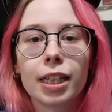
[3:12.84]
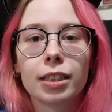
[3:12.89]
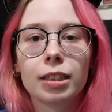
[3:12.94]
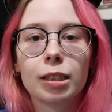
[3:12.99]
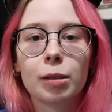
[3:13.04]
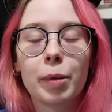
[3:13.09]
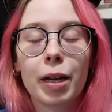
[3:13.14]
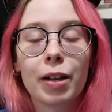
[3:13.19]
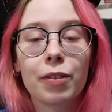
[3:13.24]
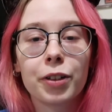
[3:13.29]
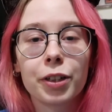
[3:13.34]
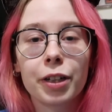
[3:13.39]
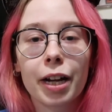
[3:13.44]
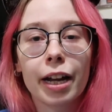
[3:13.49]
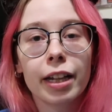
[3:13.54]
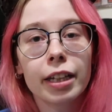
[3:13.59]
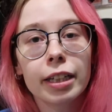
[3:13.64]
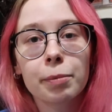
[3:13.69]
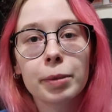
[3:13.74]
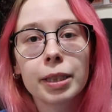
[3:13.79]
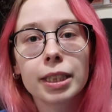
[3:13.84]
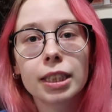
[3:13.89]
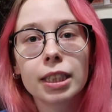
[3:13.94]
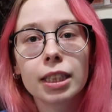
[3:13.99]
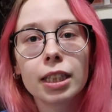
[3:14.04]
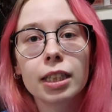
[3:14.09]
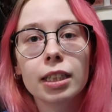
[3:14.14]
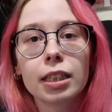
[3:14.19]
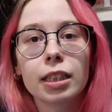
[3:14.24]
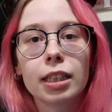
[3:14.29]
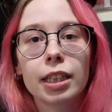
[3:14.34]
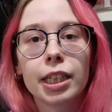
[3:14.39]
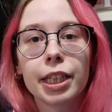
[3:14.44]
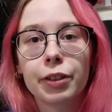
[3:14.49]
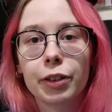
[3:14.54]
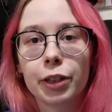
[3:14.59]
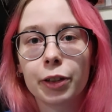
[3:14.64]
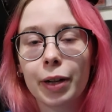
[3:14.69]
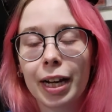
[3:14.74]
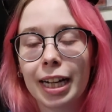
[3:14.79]
some heavier elements in it. The
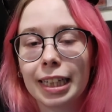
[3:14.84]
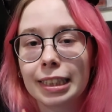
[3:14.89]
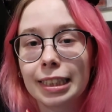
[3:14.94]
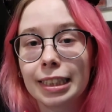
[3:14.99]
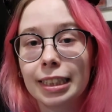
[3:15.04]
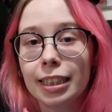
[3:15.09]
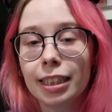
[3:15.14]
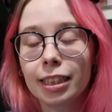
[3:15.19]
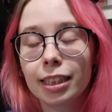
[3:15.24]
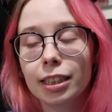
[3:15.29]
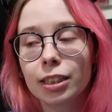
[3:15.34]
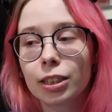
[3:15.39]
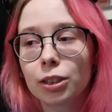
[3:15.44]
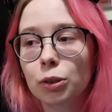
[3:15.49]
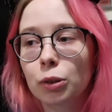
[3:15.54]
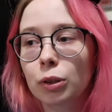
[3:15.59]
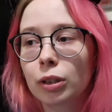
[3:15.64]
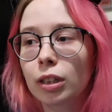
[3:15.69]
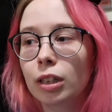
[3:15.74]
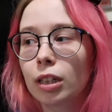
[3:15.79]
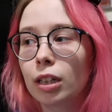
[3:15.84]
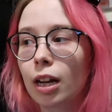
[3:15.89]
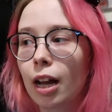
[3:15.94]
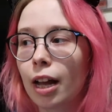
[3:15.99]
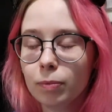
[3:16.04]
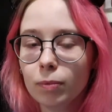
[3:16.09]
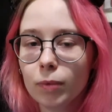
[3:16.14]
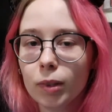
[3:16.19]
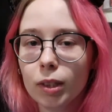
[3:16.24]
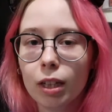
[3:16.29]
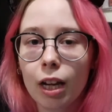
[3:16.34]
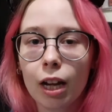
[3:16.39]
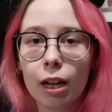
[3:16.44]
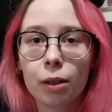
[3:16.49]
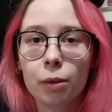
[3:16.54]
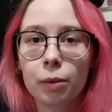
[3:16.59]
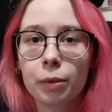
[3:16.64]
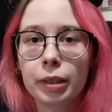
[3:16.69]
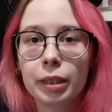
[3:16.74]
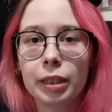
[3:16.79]
hero has an eating disorder.
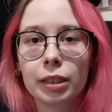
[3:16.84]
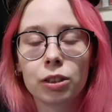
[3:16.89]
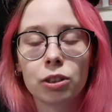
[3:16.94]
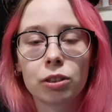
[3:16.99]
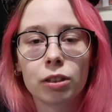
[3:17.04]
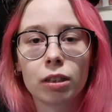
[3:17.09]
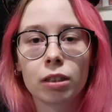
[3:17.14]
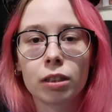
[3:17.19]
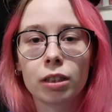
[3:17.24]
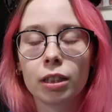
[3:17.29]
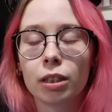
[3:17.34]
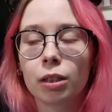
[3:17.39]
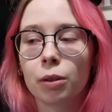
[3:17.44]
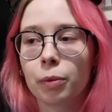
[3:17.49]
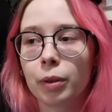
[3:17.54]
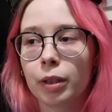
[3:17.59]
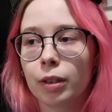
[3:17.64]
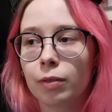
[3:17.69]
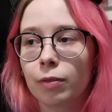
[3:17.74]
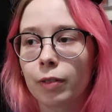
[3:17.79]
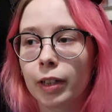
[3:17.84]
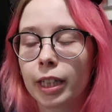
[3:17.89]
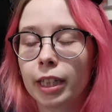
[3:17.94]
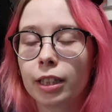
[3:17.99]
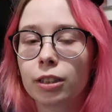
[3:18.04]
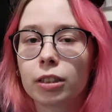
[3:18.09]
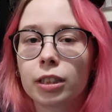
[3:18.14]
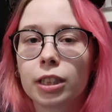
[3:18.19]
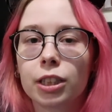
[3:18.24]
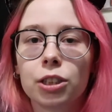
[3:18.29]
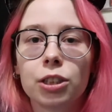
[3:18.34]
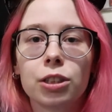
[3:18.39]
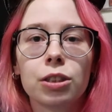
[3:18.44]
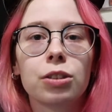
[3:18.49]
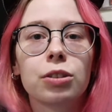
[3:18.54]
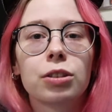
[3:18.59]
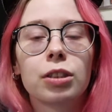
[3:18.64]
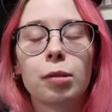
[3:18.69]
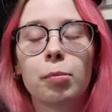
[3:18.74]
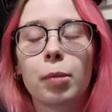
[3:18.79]
Heroine is struggling with financial
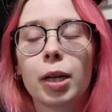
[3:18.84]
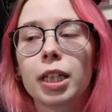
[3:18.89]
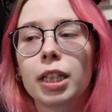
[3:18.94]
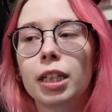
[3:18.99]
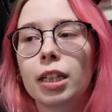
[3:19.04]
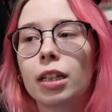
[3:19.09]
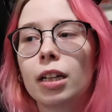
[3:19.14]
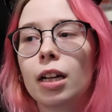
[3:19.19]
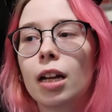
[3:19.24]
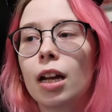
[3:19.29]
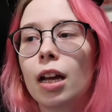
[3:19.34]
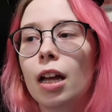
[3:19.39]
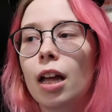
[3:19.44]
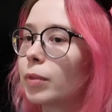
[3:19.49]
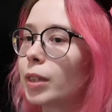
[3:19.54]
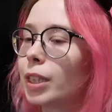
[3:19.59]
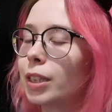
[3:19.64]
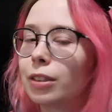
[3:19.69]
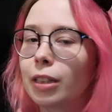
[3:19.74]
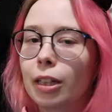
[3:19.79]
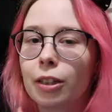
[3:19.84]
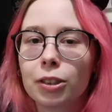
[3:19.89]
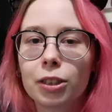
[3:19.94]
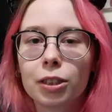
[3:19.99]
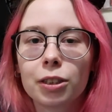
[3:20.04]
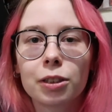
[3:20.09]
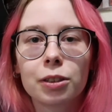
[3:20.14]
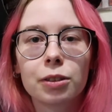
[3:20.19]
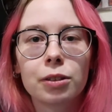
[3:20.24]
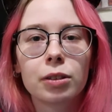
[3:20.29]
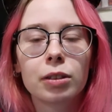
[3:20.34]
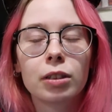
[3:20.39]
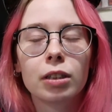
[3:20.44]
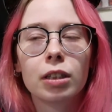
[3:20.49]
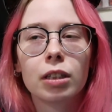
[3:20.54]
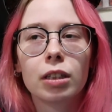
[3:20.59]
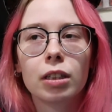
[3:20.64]
issues and money. There's also,